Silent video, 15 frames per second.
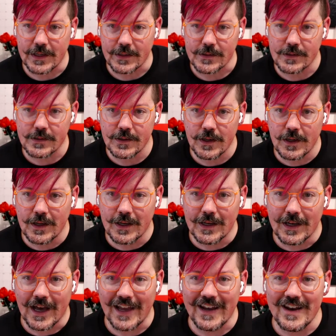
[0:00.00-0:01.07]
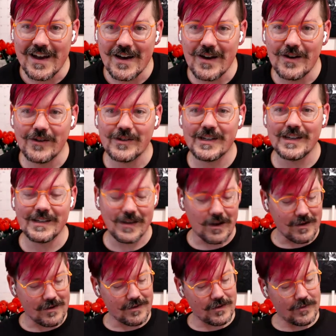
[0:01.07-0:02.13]
Nice. I know she's
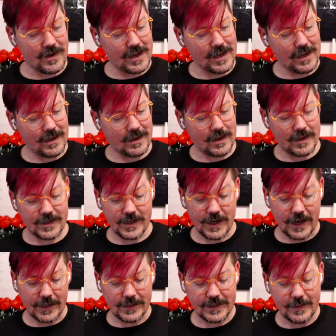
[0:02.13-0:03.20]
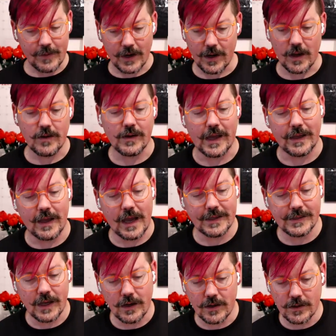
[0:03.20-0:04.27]
all the way. Is she not in Denmark? Okay. I
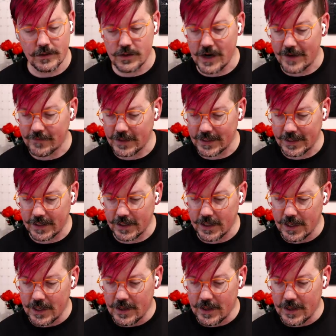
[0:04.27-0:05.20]
saw her traveling.